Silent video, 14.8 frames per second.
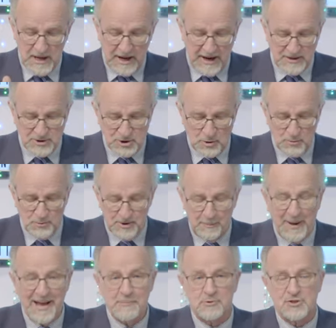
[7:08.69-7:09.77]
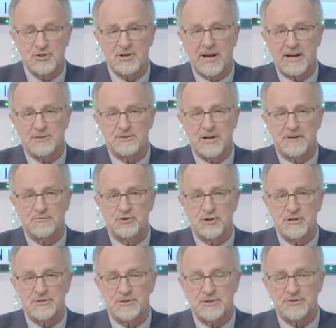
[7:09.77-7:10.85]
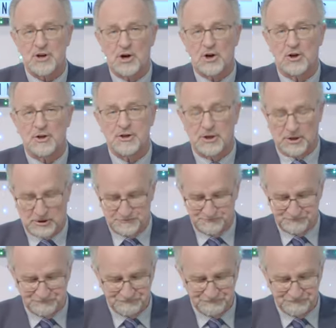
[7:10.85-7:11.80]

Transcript: And so the Bible says of Jesus earlier